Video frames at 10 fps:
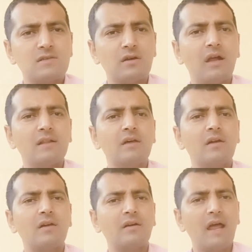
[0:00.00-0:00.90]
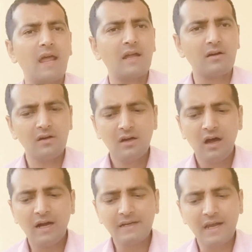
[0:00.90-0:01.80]
and the rag
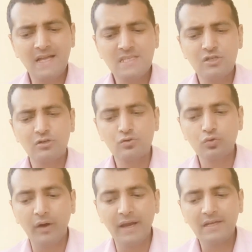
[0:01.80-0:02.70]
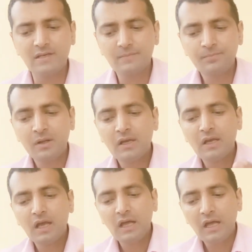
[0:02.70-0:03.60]
attached to it.
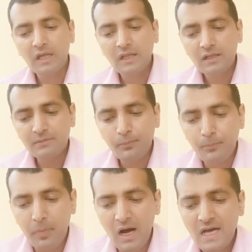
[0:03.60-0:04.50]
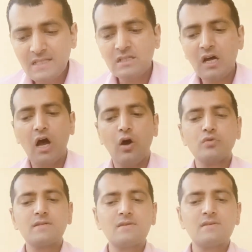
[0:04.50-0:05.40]
Past the
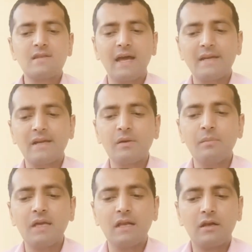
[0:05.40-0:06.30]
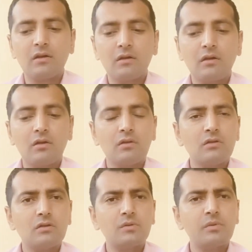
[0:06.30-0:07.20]
houses that remain.
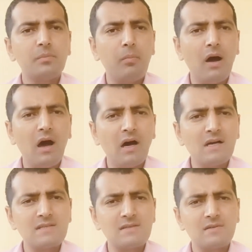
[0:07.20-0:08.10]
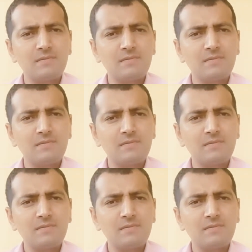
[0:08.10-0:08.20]
We passed